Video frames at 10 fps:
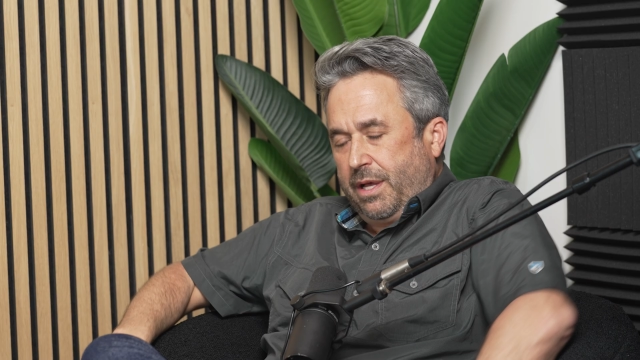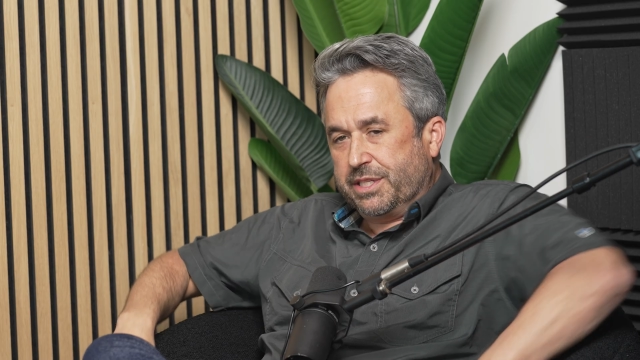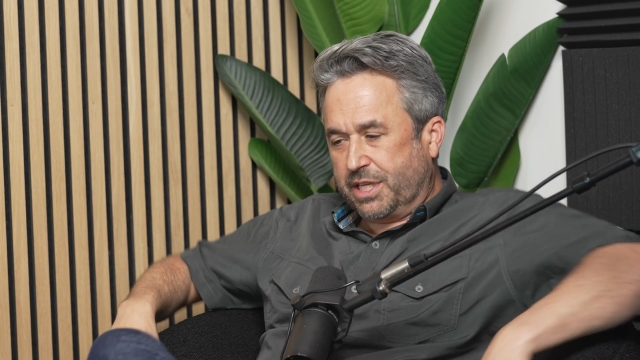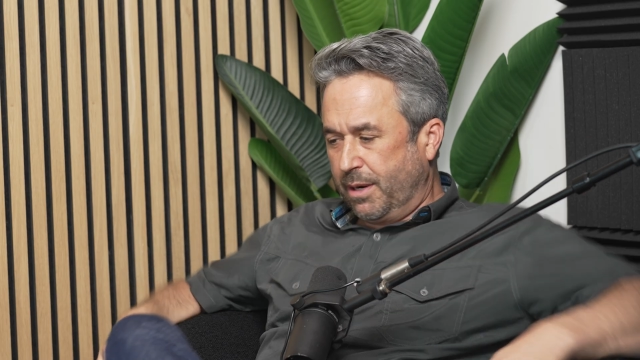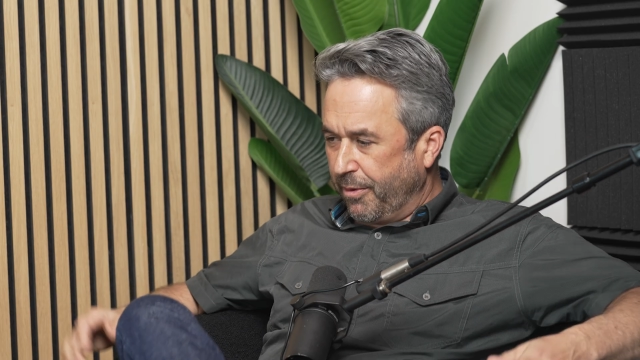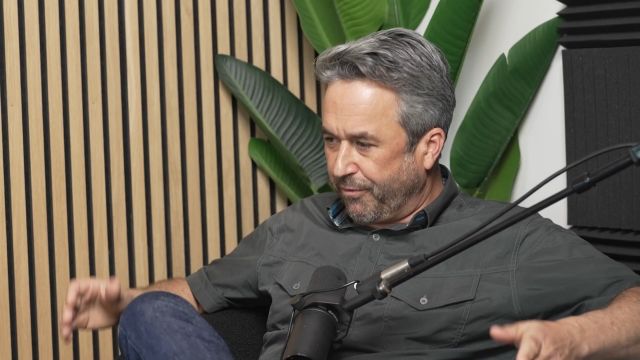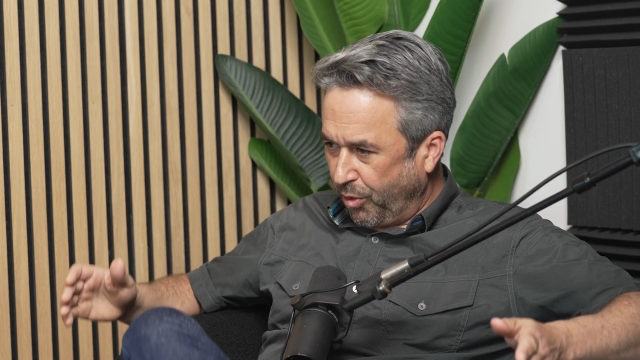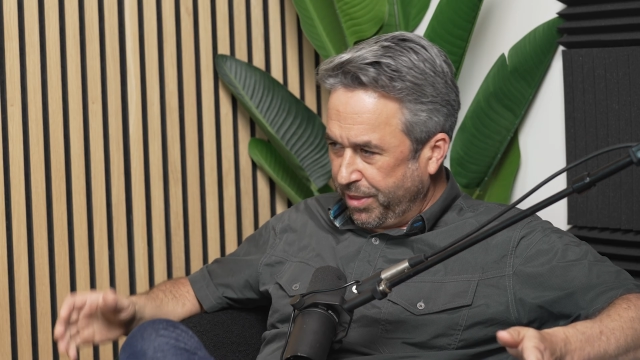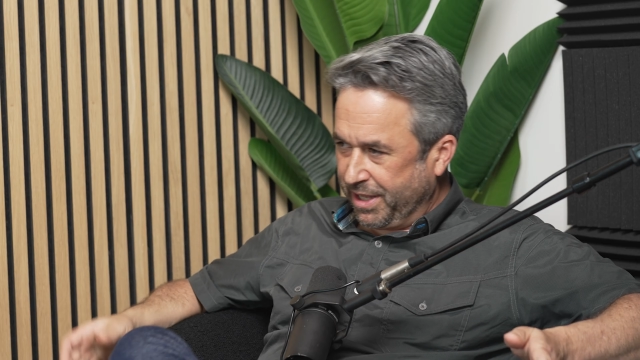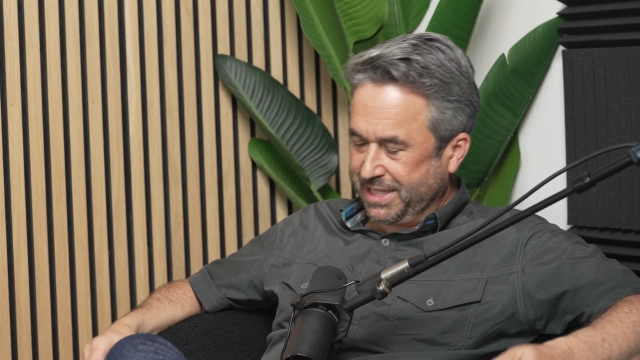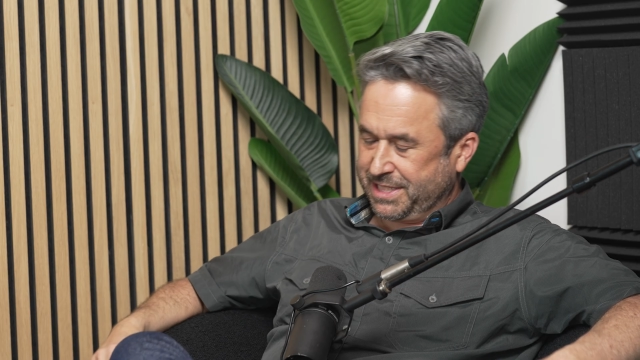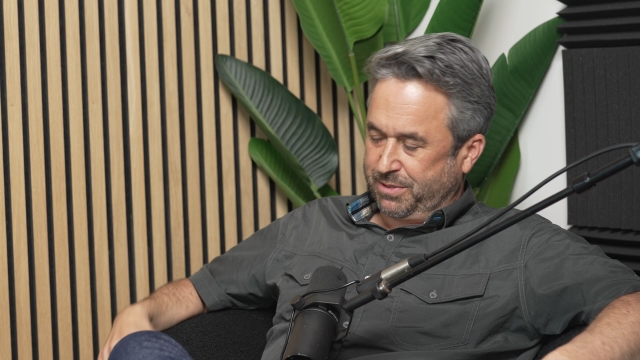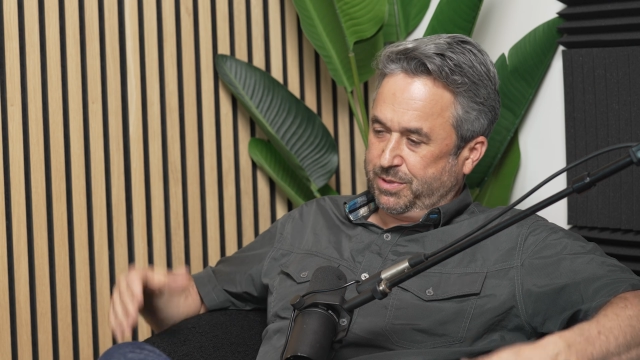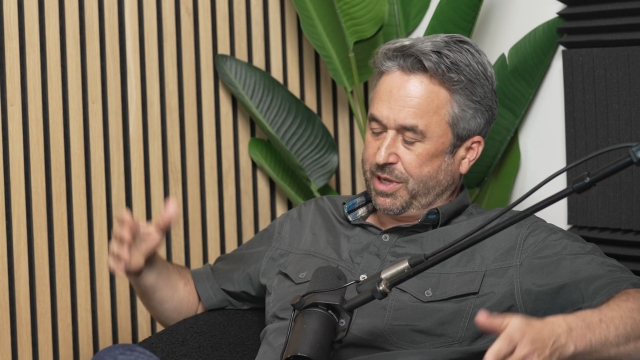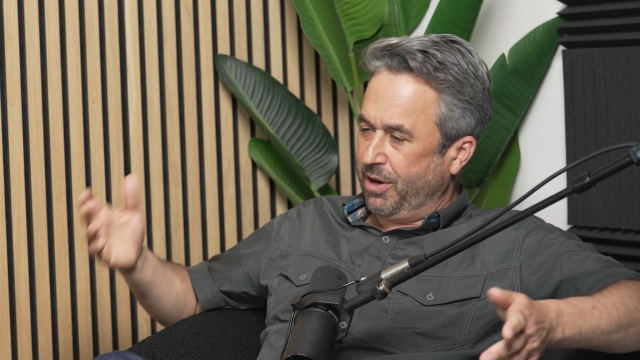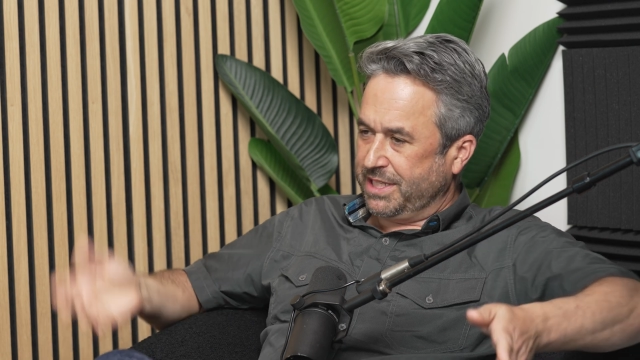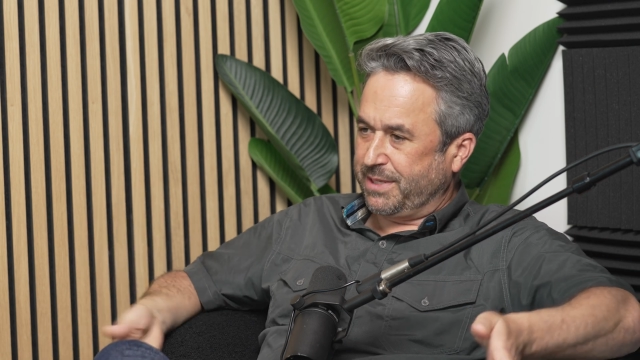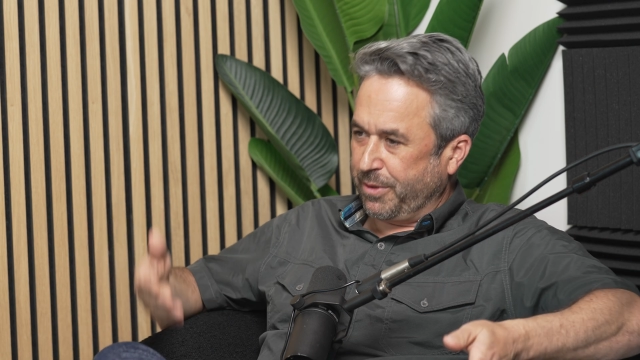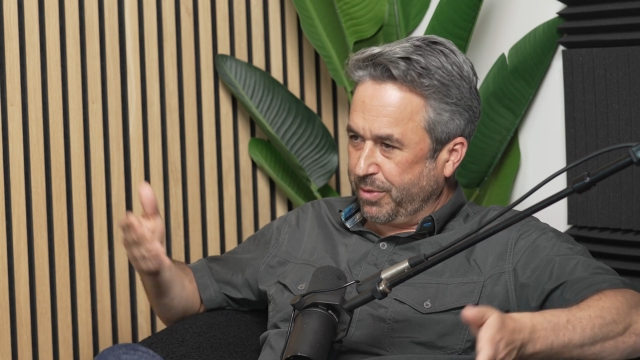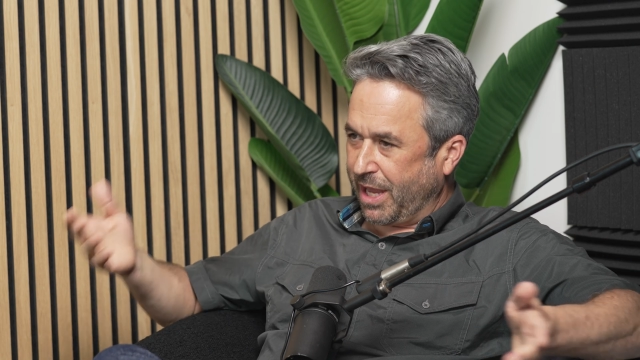So number 4 on the list was already
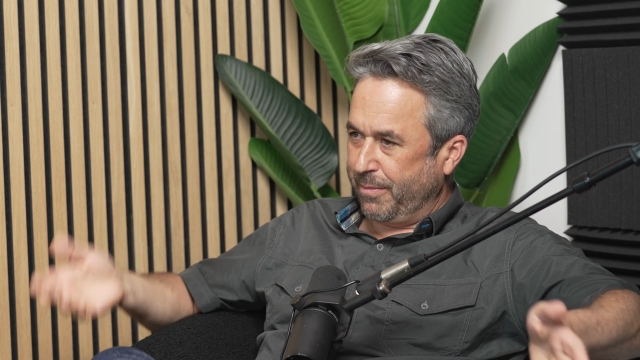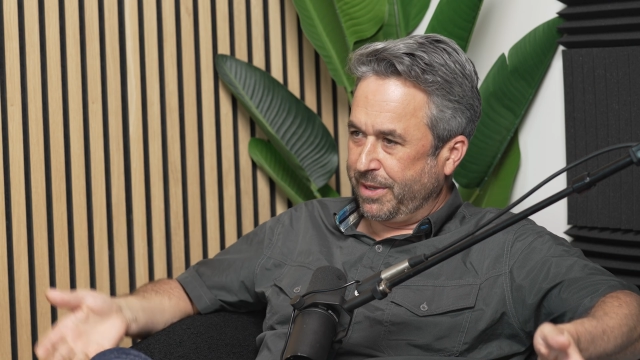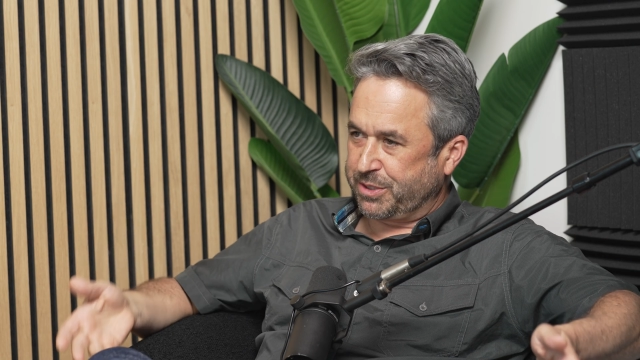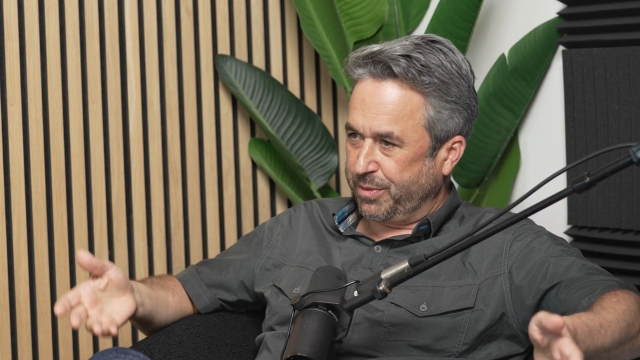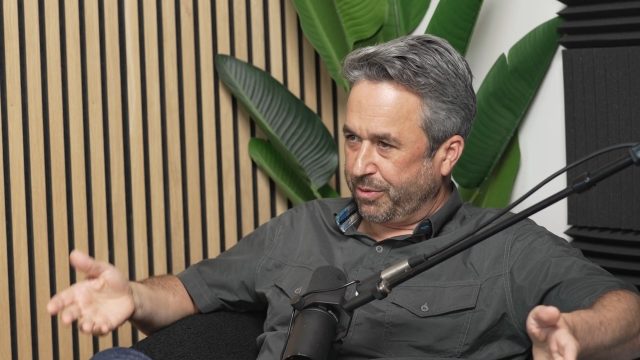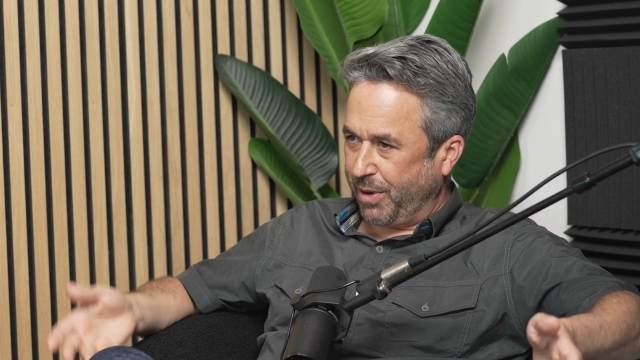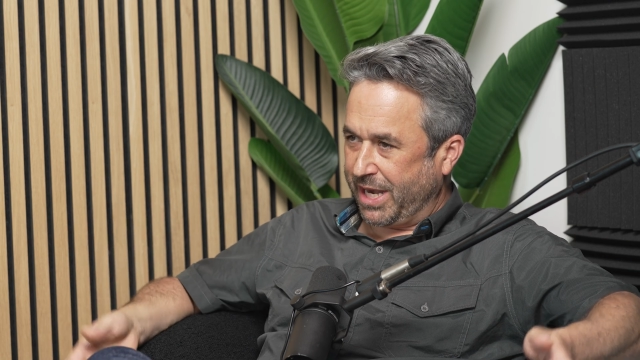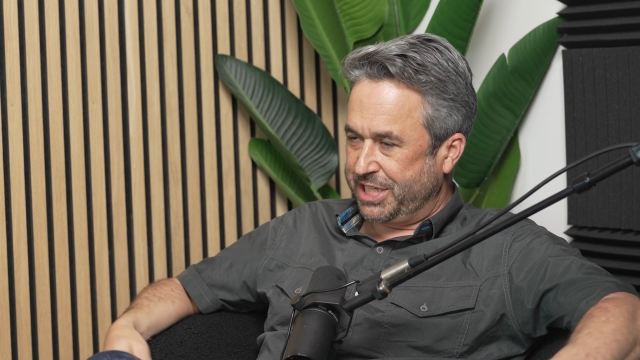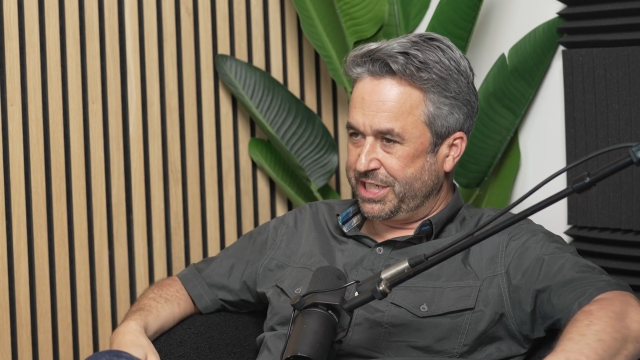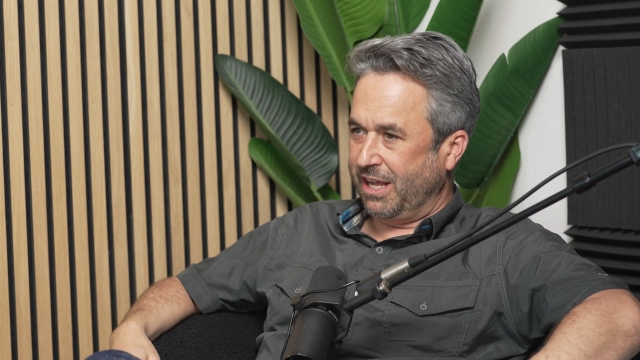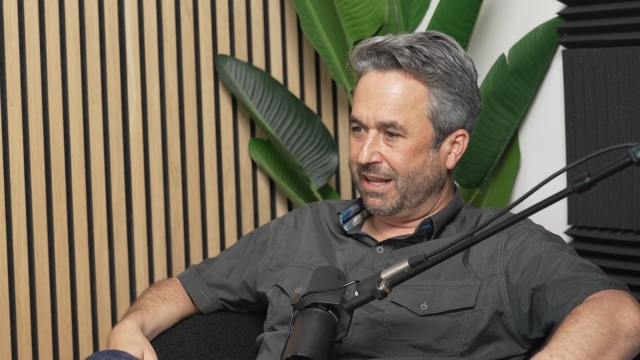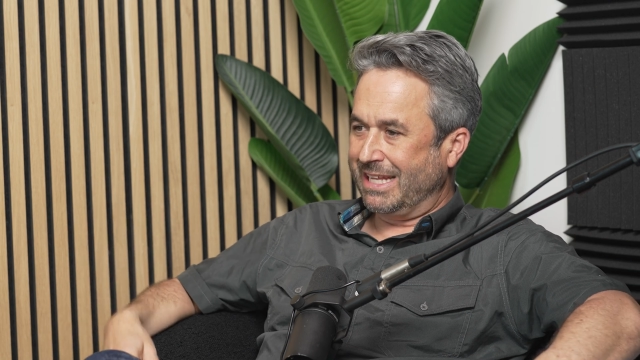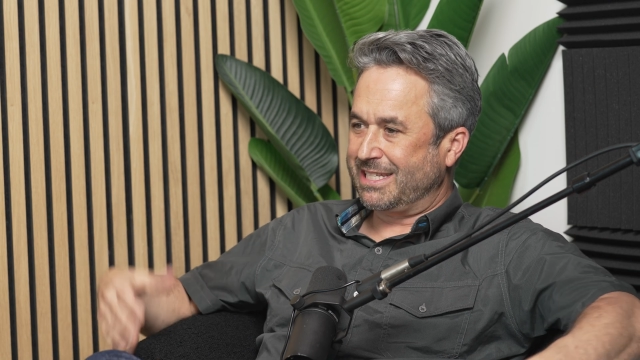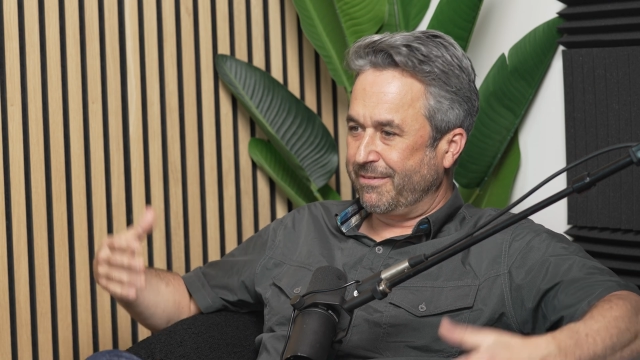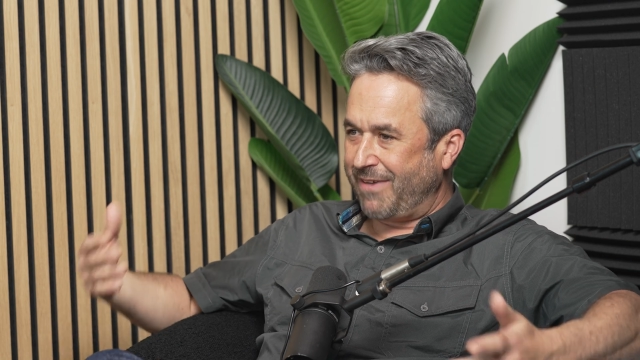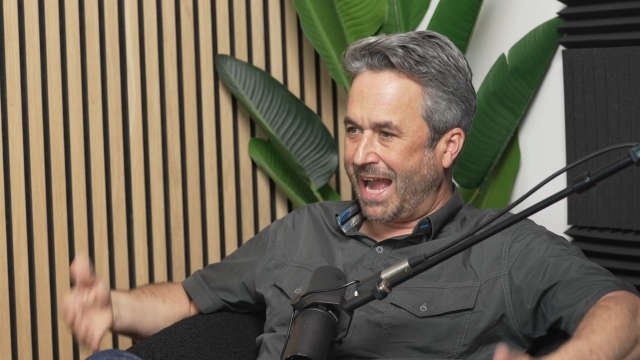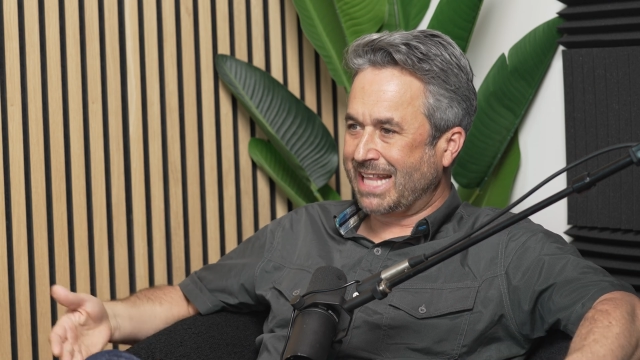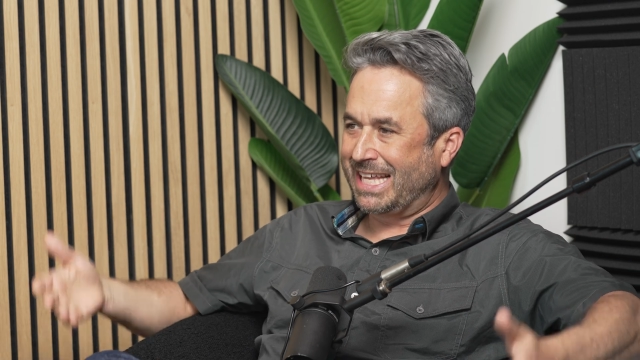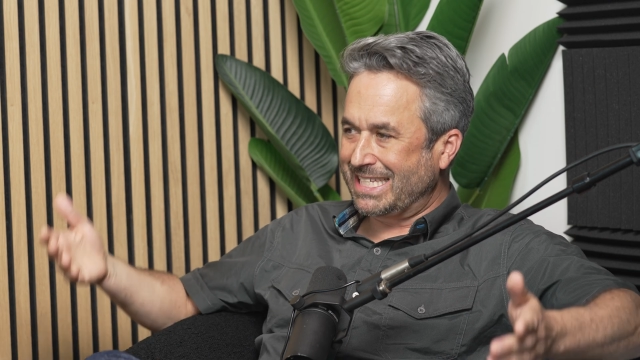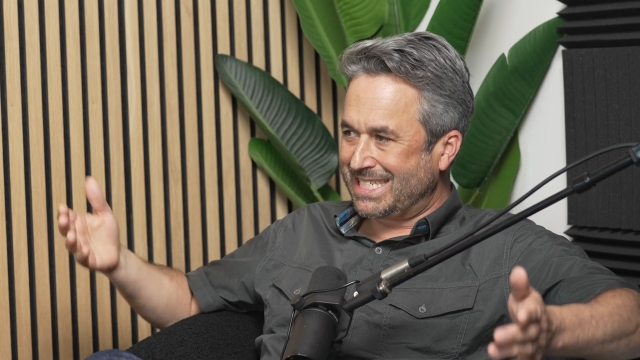something we kind of mentioned with the Rady Shell. It's the fact that